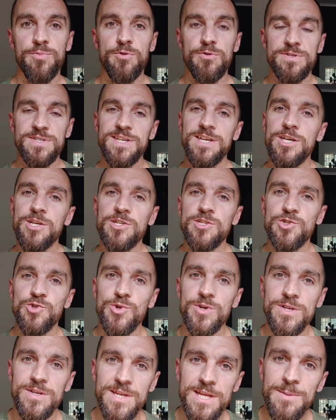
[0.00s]
you'll sink
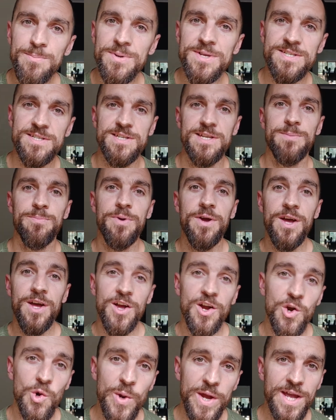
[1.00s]
into a deeper
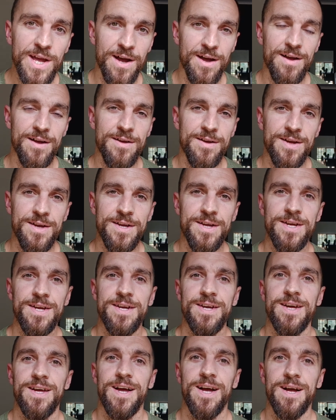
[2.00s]
sleep quicker
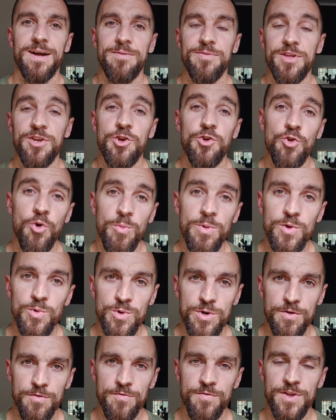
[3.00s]
than you normally
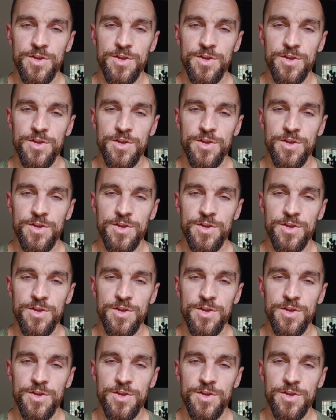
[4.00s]
would have.